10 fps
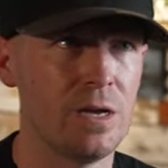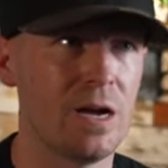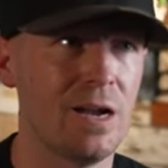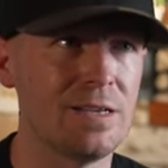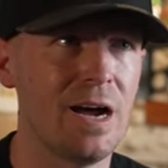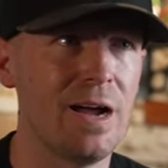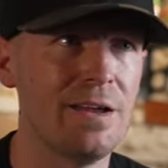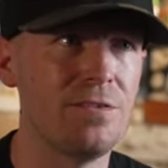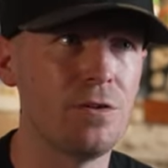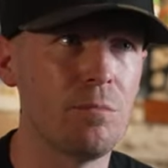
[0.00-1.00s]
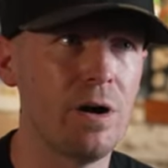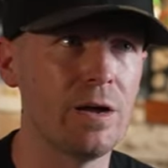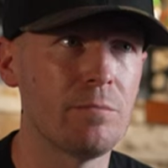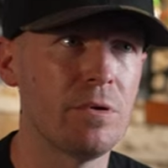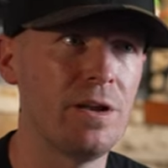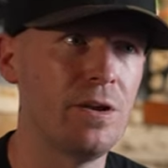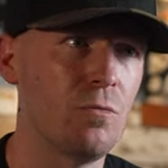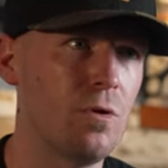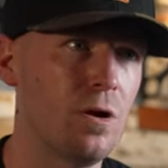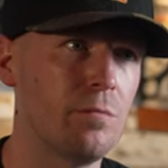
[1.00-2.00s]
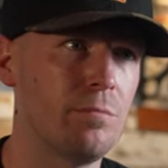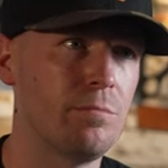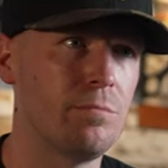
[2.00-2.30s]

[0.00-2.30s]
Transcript: kind of tie into the bike, but I didn't want,